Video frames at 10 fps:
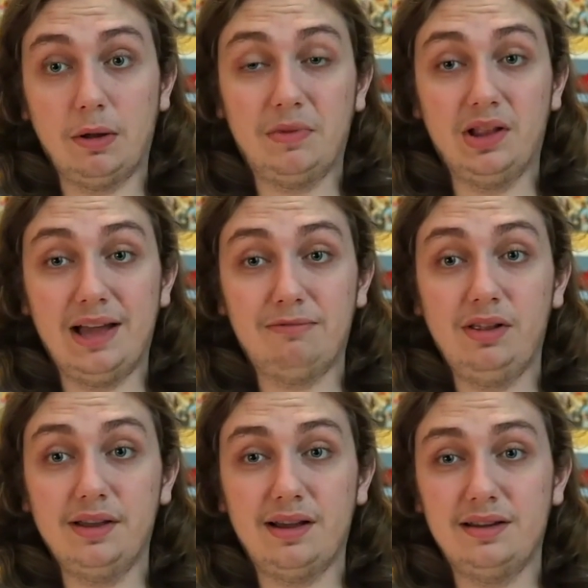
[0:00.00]
glad Willie
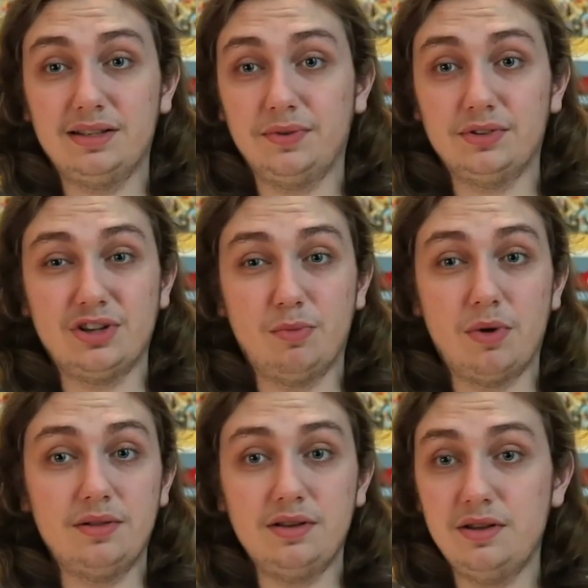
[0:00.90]
got his first home run
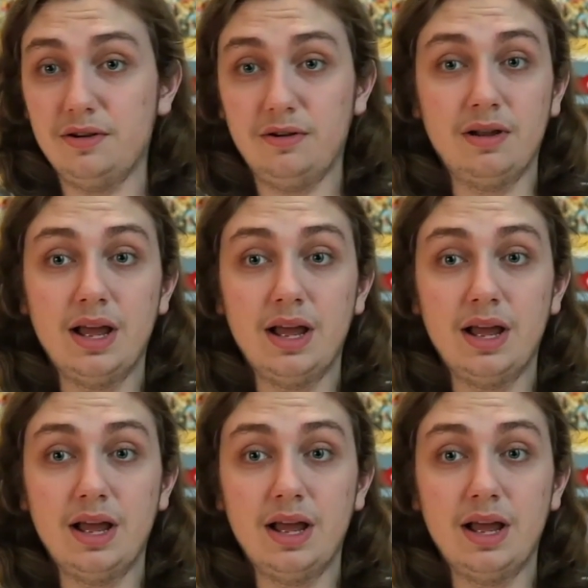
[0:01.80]
of the year.